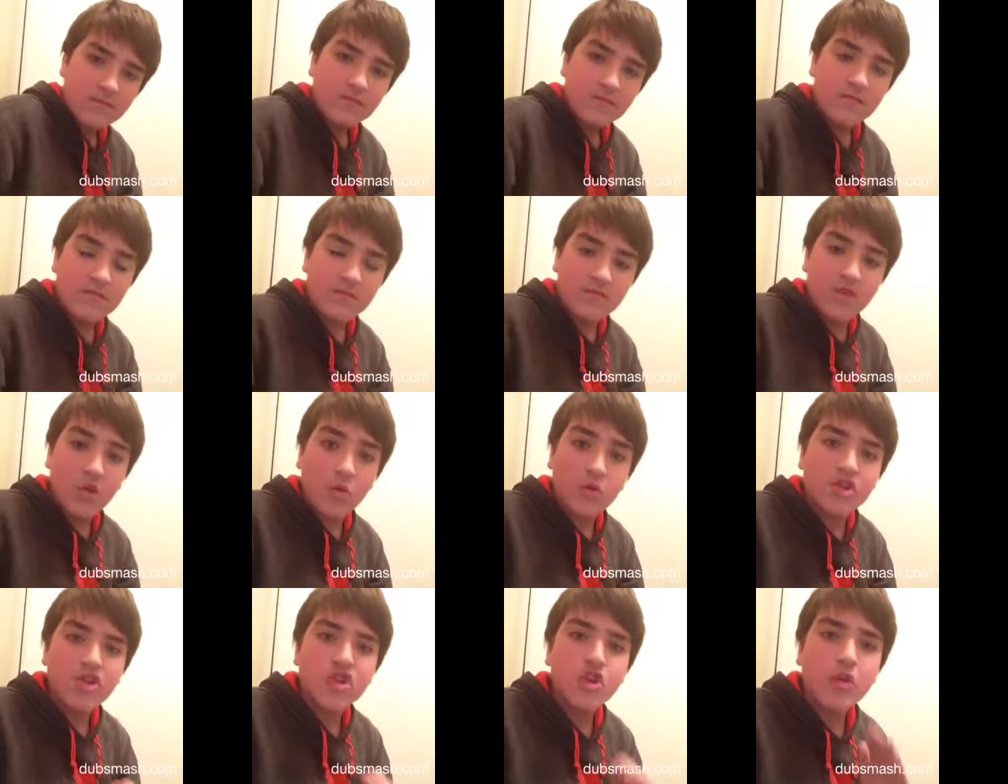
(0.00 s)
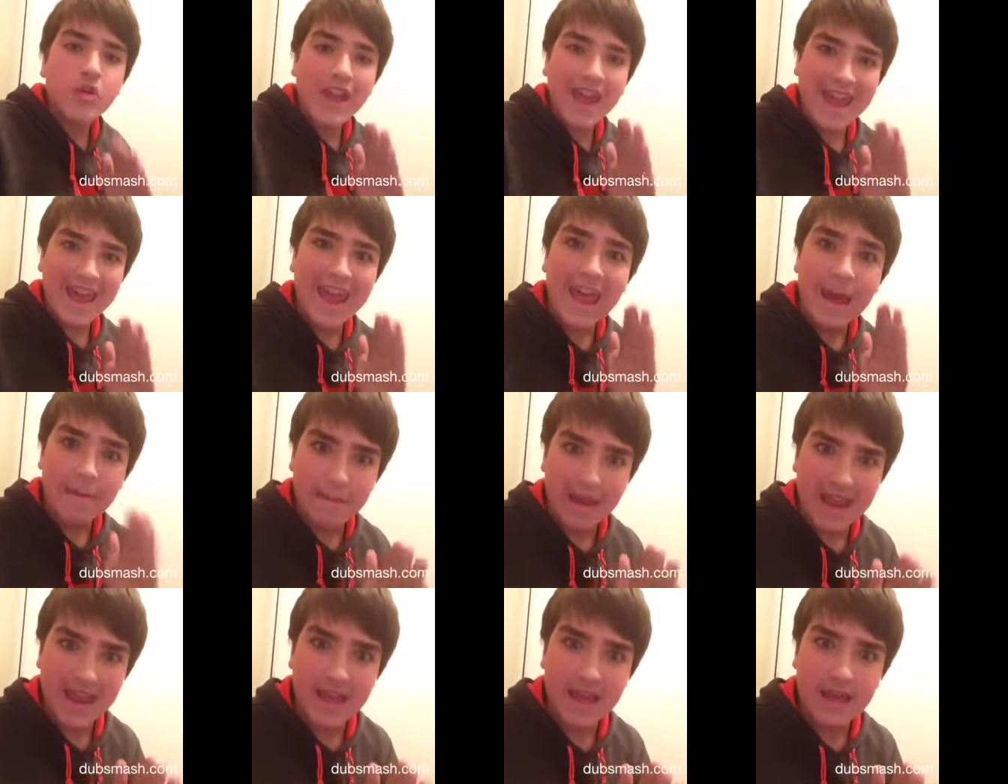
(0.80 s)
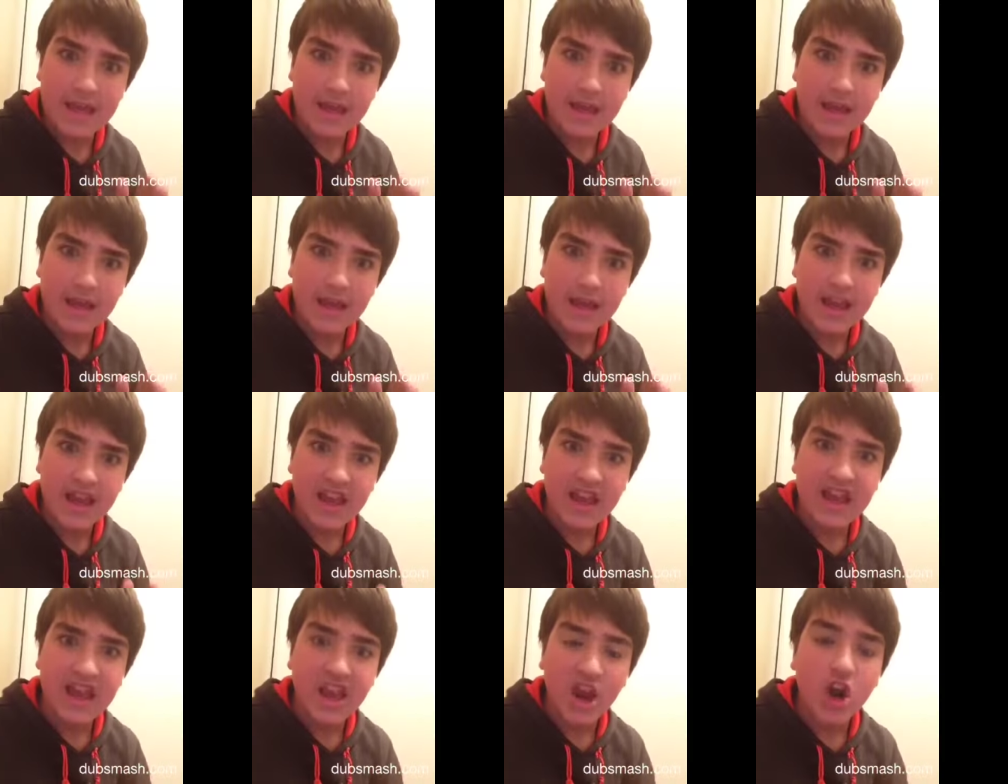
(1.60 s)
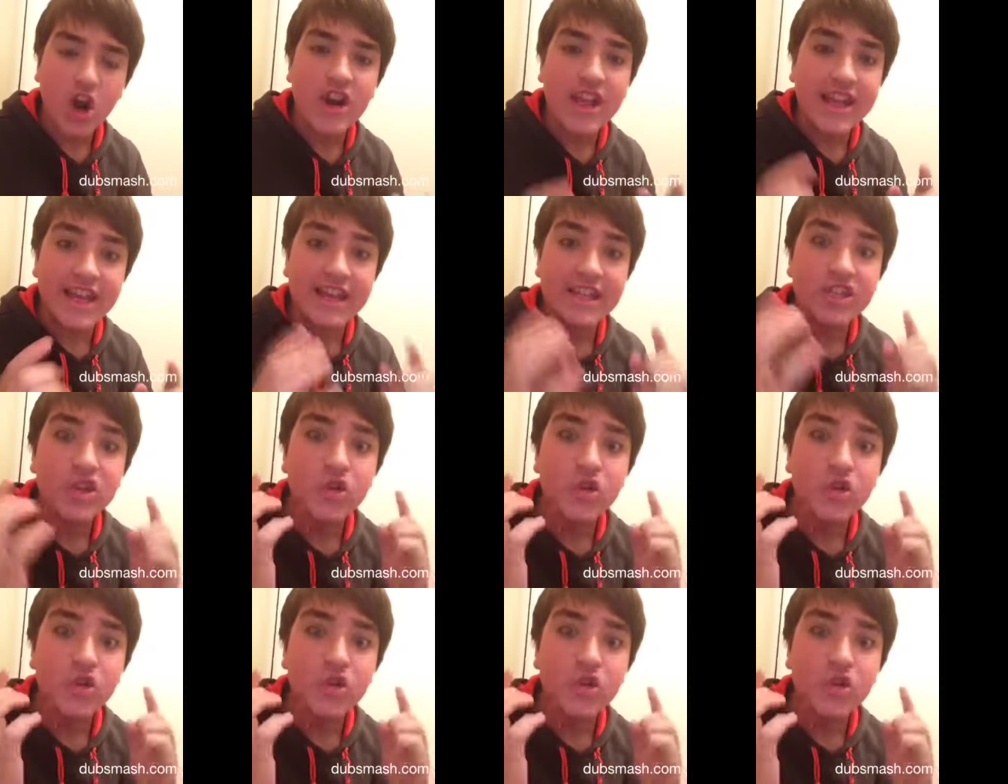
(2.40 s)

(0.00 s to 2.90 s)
I want you to hit me as hard as you